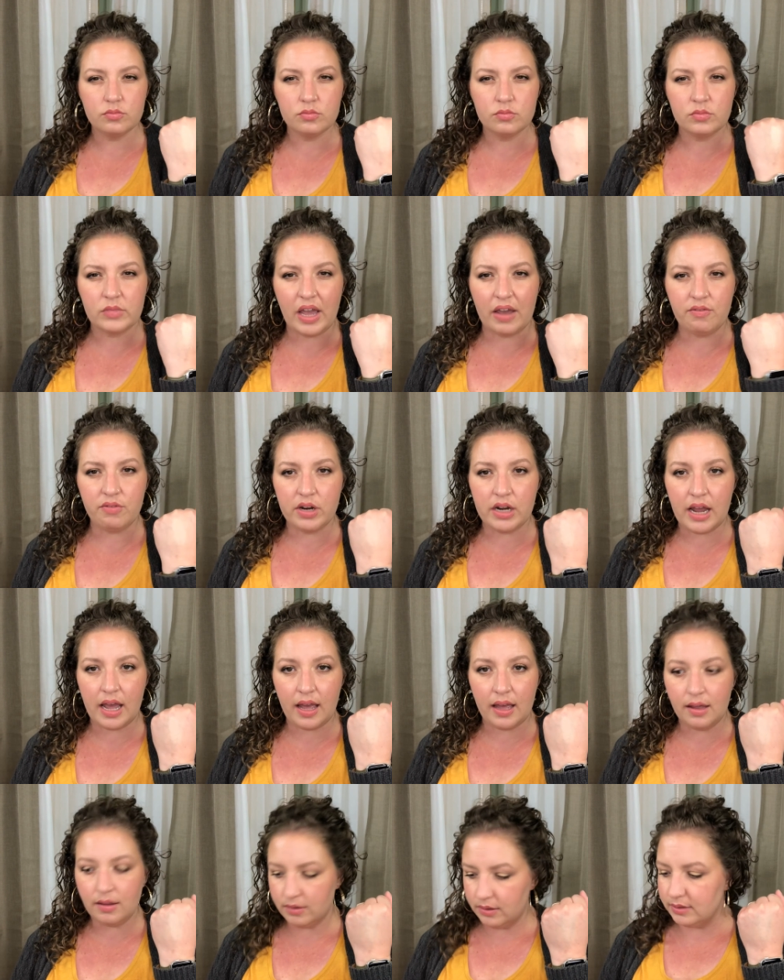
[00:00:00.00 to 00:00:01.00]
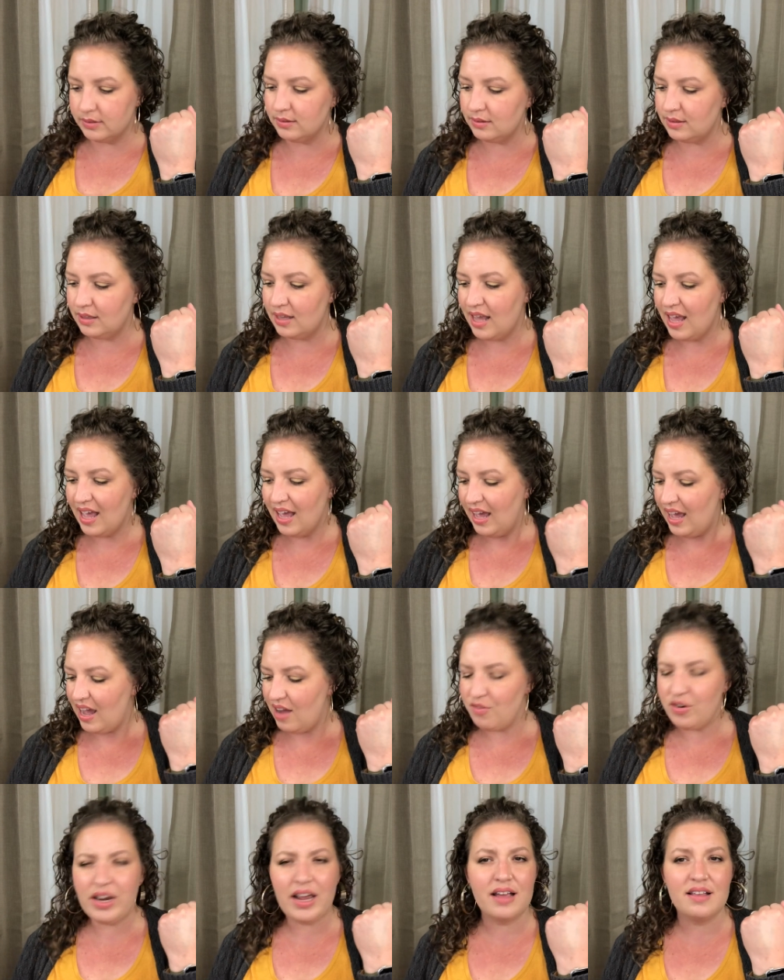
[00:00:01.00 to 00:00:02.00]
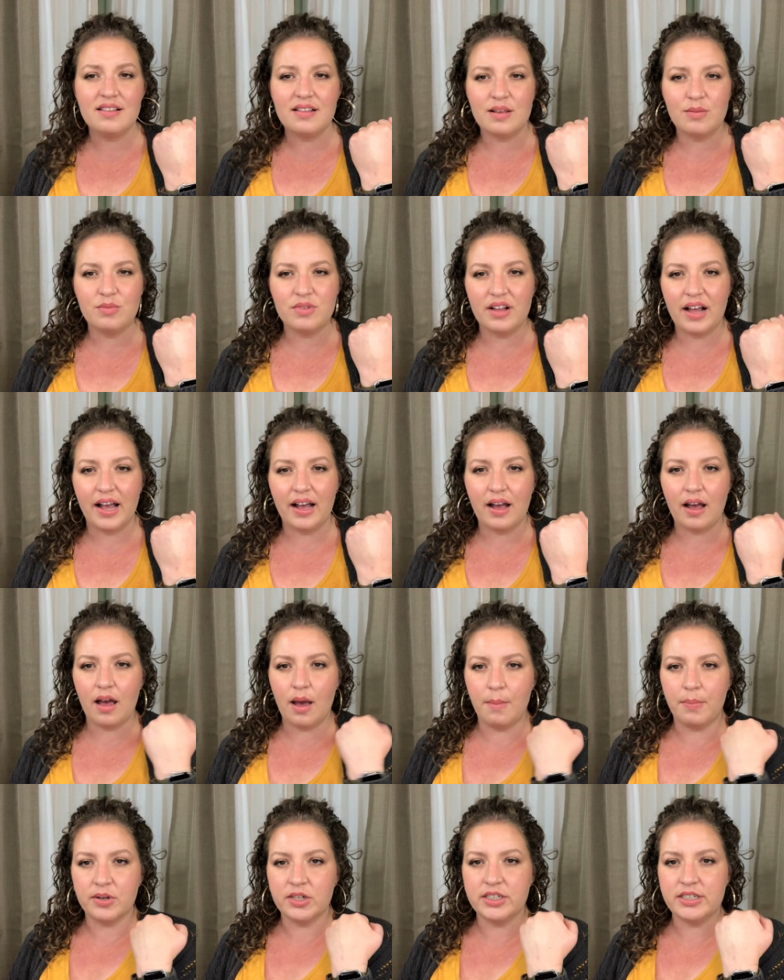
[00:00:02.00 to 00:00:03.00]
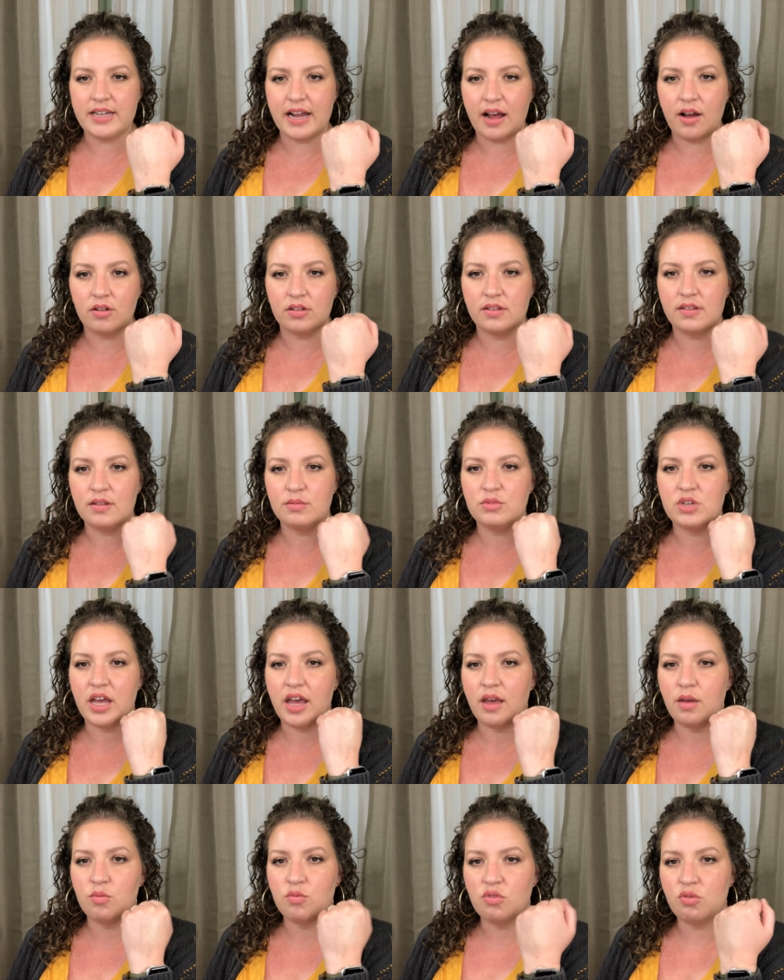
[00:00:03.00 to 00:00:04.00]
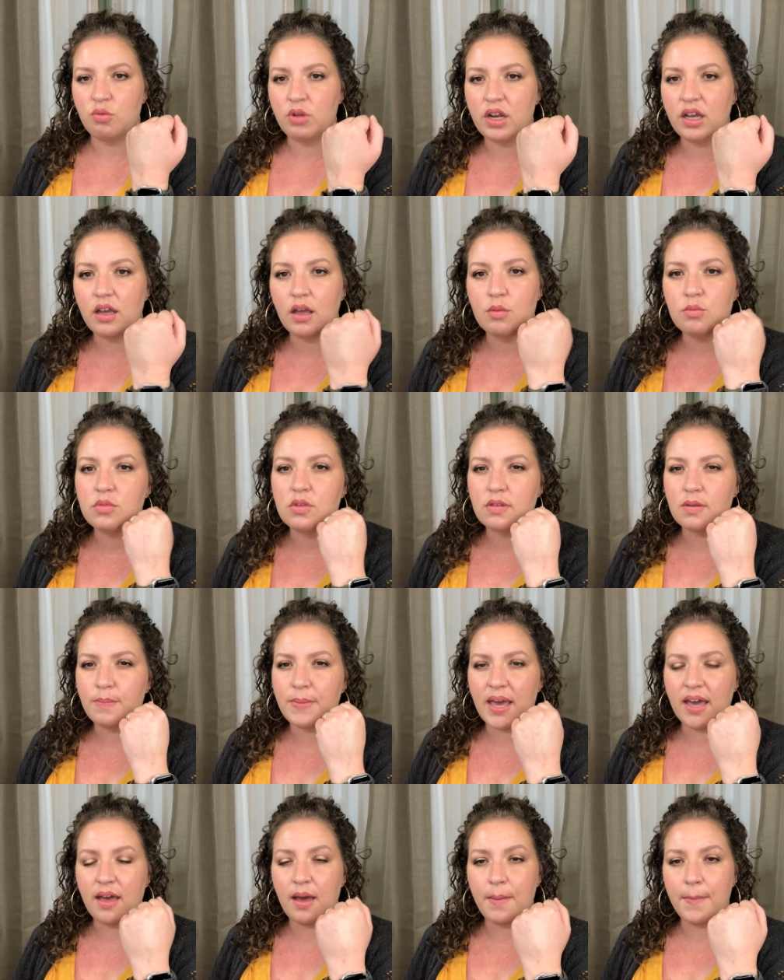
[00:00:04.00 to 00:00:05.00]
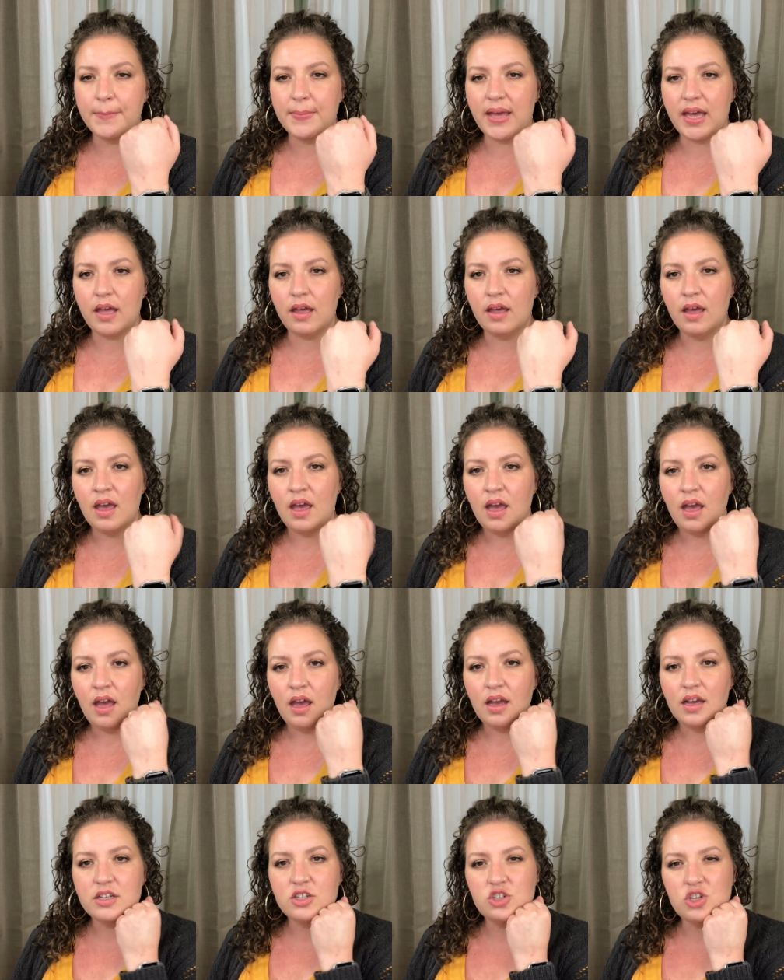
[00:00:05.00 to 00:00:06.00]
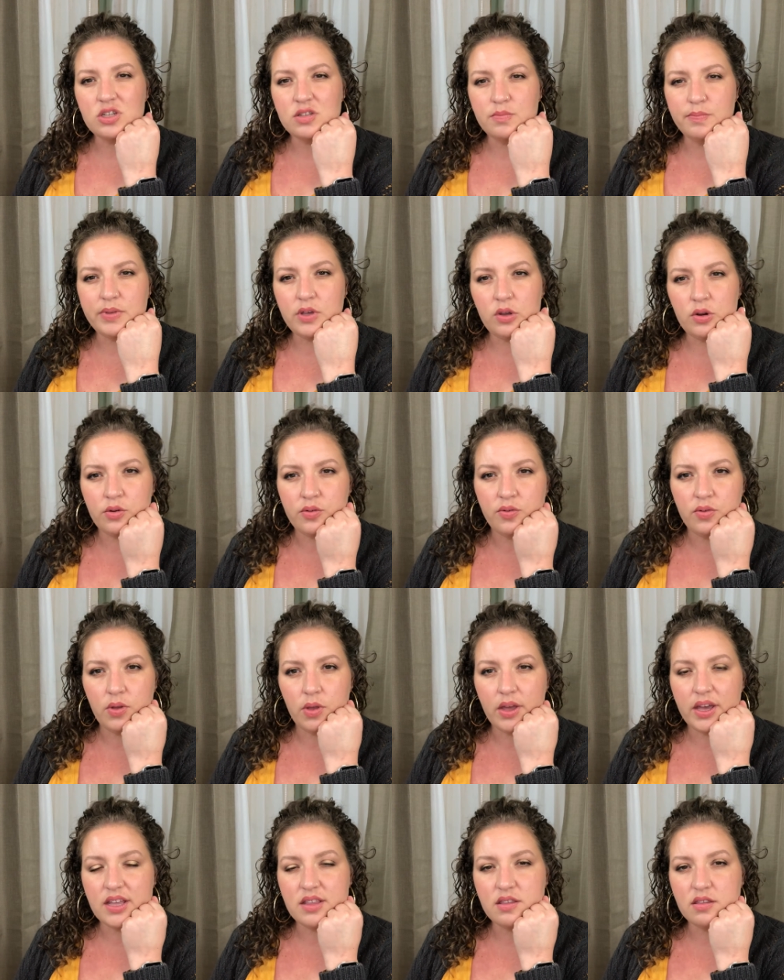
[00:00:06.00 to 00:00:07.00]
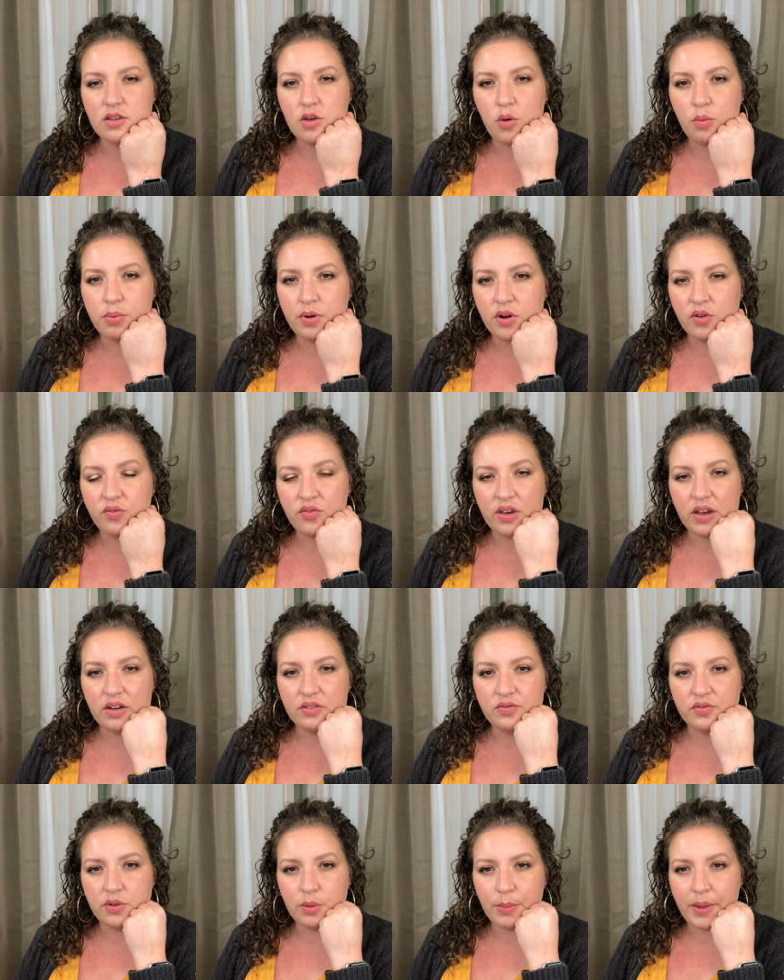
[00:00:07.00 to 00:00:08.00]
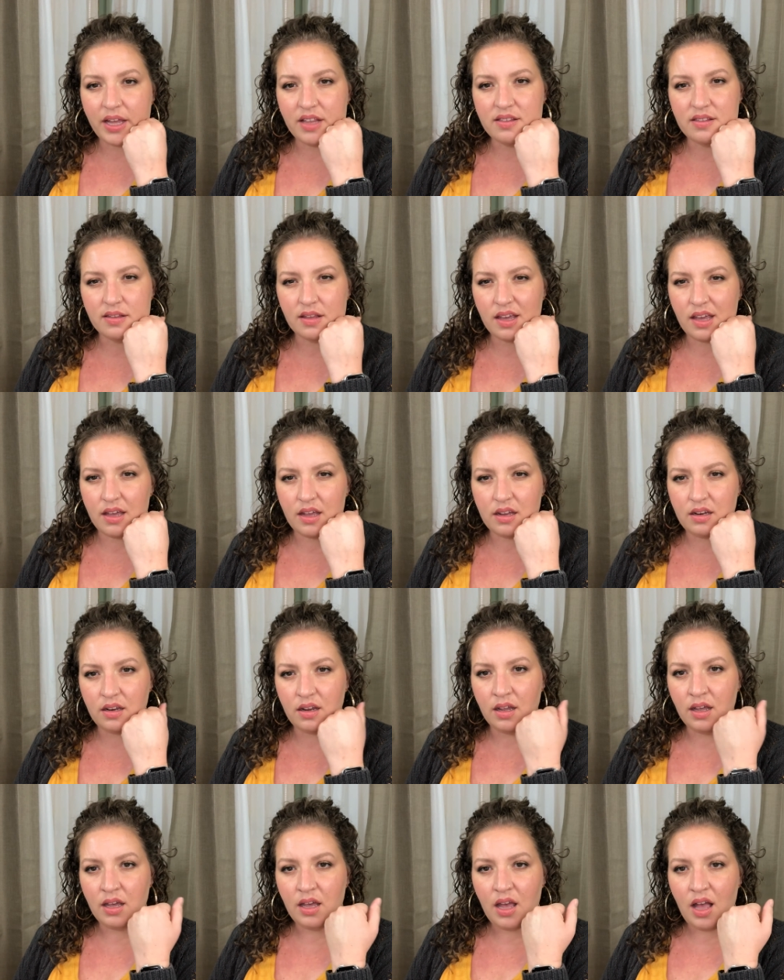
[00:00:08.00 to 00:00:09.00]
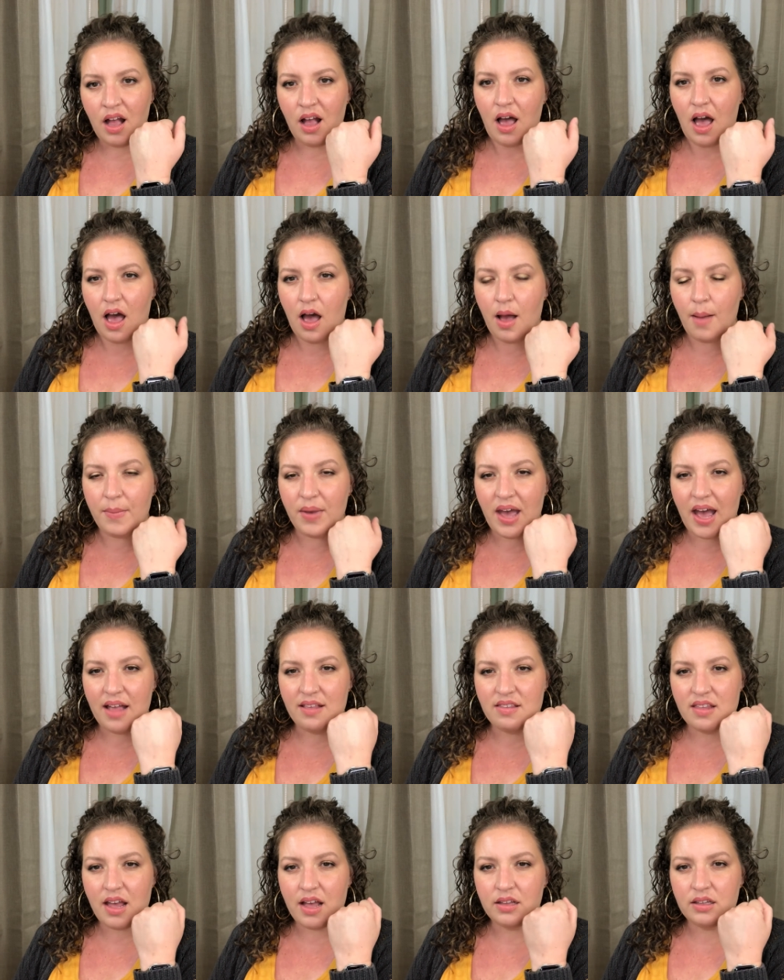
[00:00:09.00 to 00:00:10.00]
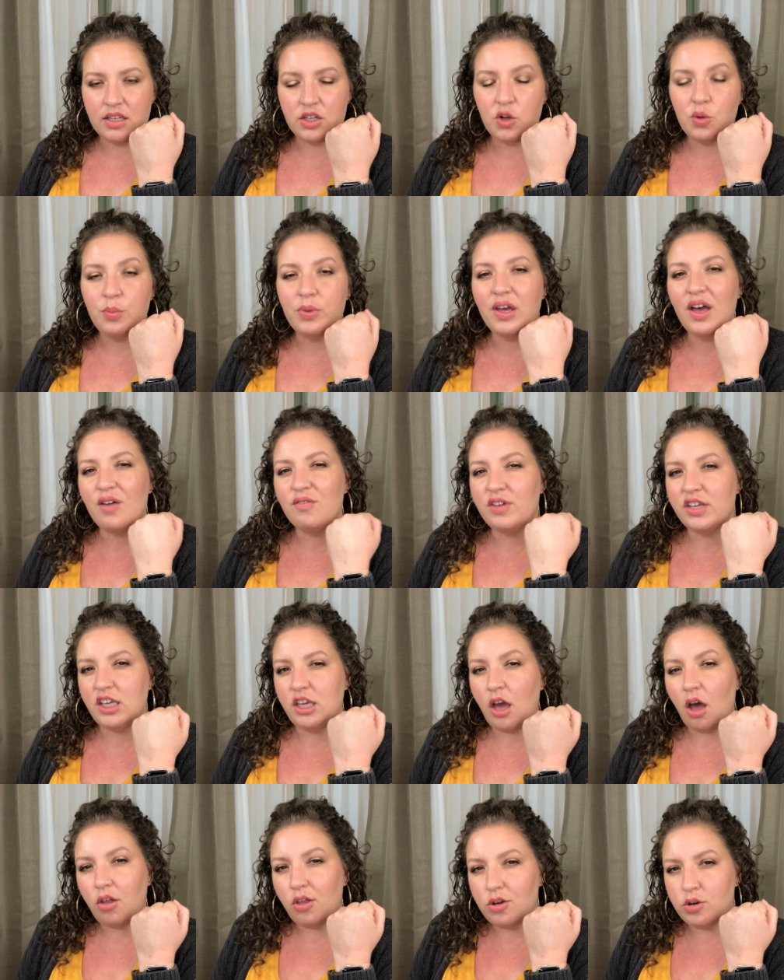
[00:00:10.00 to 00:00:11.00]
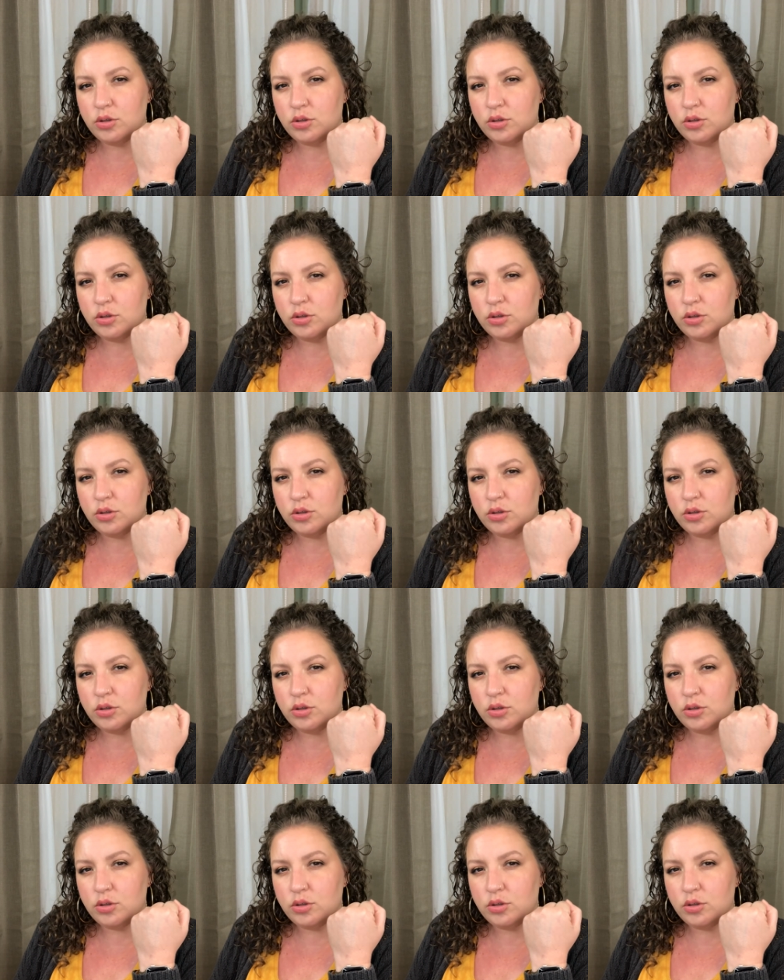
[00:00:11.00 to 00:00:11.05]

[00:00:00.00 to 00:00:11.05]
everyday. Everyday seems like a put down sometimes when it comes to makeup, but it's just beautiful. It's so perfect for my skin. Um, it has that little bit of a yellow